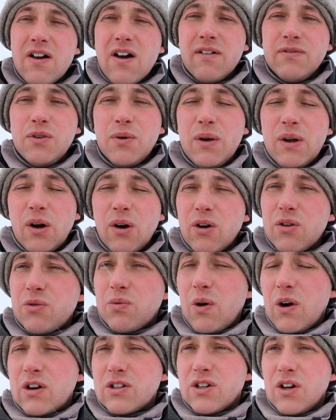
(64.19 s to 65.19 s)
of doing
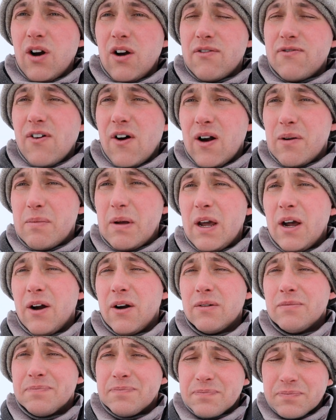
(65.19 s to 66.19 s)
earthworks on our farm
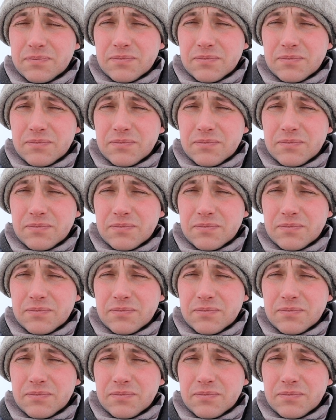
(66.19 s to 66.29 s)
here.